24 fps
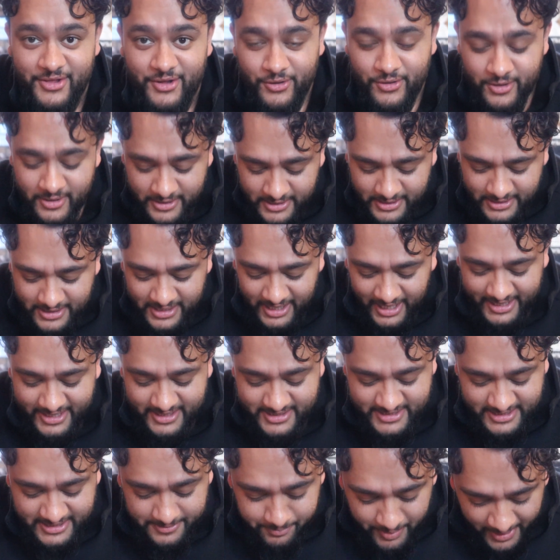though. I can
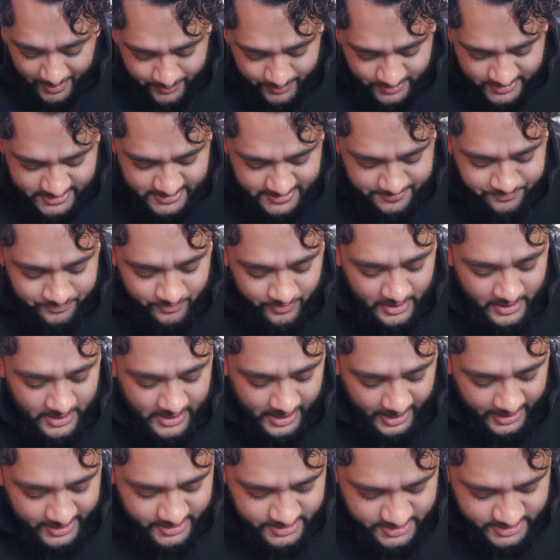see peppers,
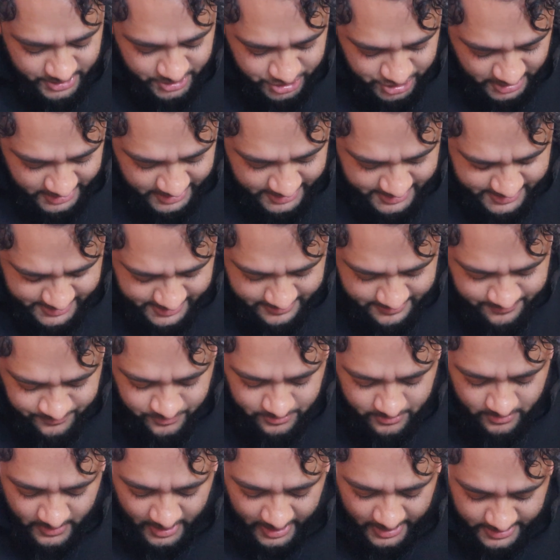I can see chilies,
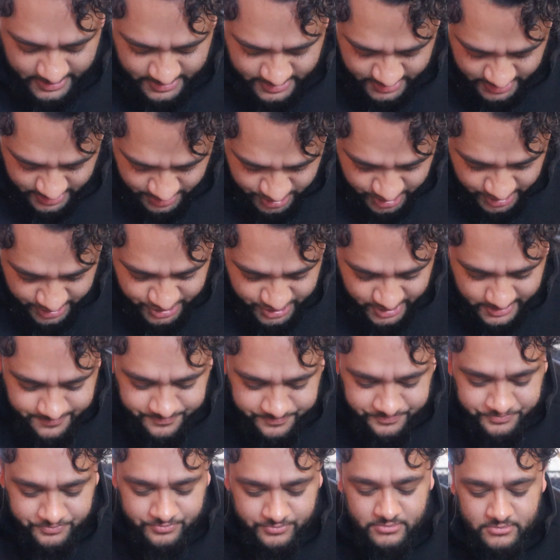I can see ginger,
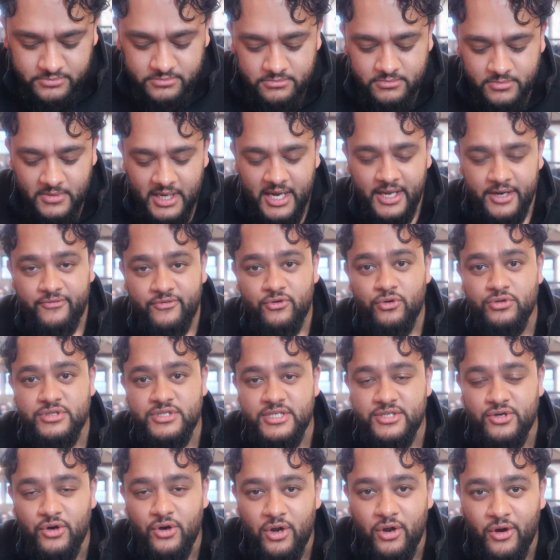and of course
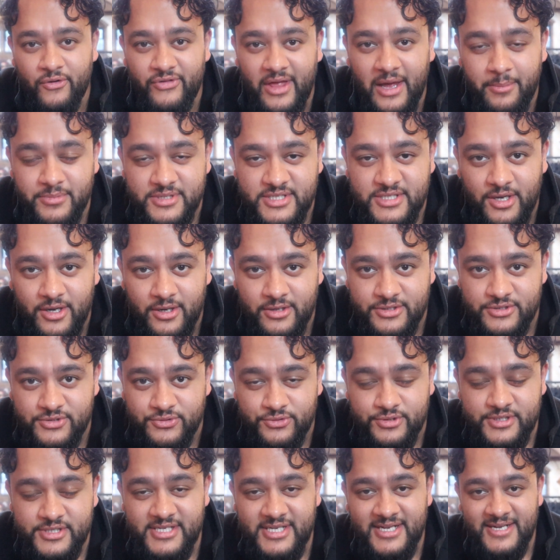it's got a lot of that masala
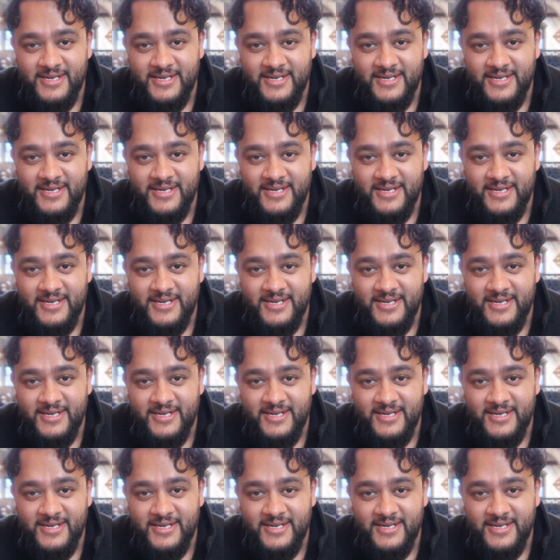sauce.